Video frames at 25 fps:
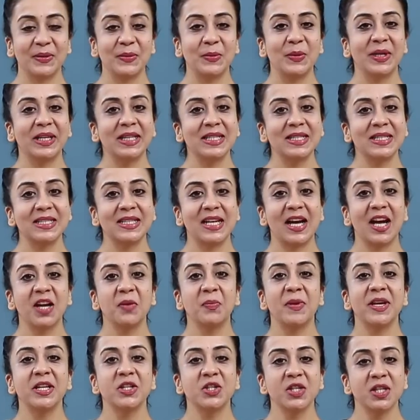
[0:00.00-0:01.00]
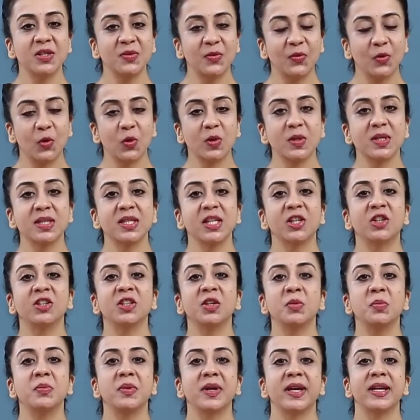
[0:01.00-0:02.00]
We can start by just focusing
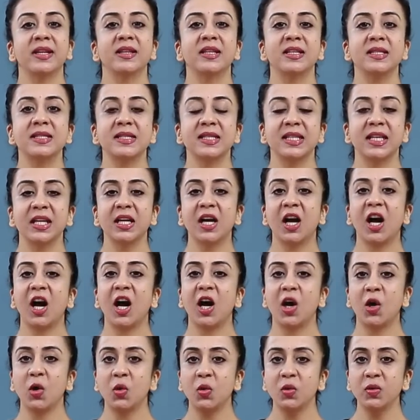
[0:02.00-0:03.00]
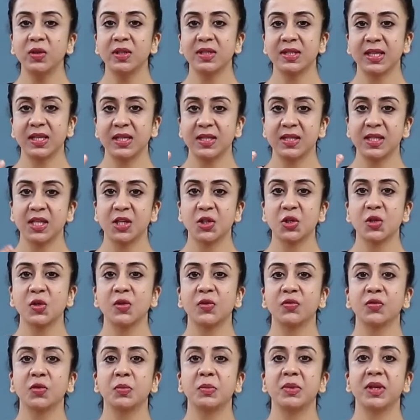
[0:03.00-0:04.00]
on the breath and seeing how the sensation
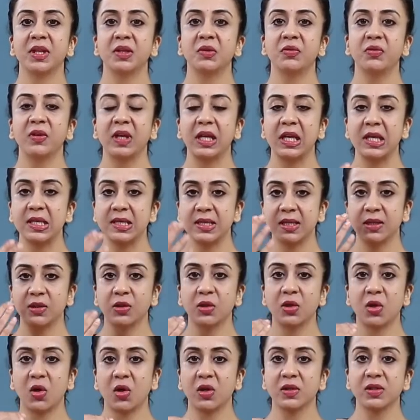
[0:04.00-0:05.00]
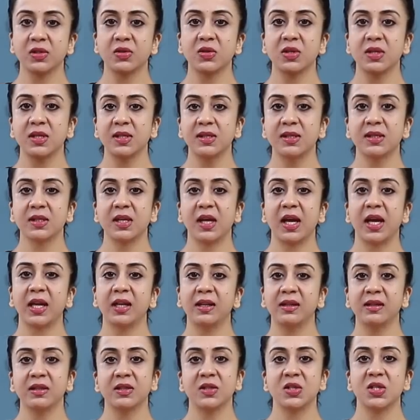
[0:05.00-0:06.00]
of the breath feels in the nostrils
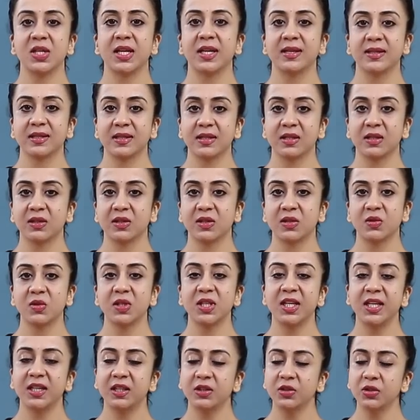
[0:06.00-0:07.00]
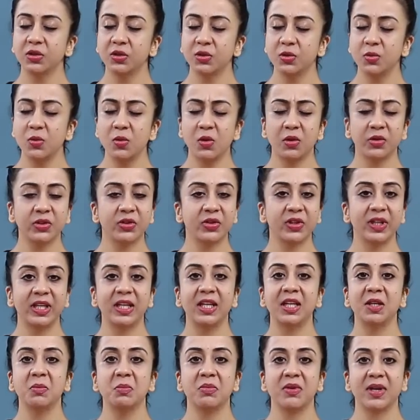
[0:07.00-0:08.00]
and in the chest. So take 2 or 3
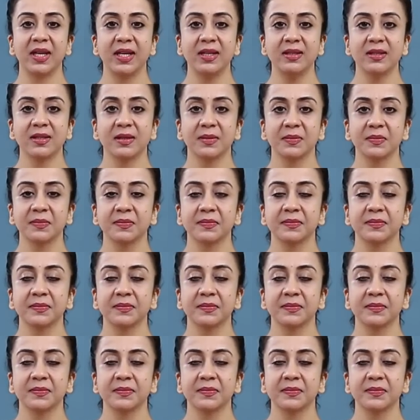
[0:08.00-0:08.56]
deep breaths